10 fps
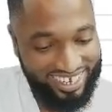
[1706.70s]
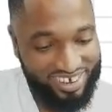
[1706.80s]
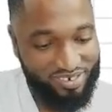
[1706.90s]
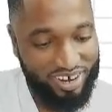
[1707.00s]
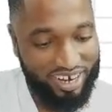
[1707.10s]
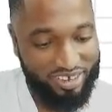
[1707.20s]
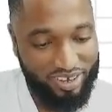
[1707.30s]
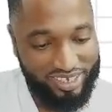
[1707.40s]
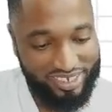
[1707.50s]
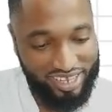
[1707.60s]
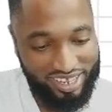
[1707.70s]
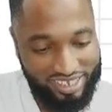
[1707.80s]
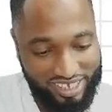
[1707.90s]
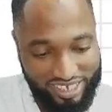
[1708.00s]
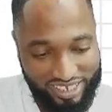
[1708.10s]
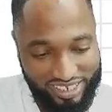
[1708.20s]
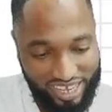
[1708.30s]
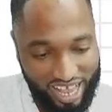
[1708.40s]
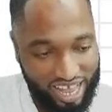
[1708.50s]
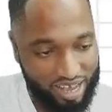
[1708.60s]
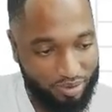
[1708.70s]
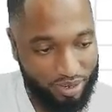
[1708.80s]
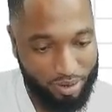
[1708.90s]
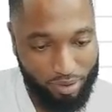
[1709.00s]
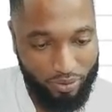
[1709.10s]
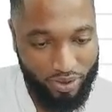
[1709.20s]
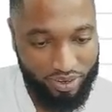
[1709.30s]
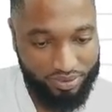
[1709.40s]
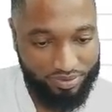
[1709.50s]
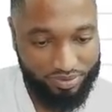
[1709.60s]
One of the questions is, what number are we on?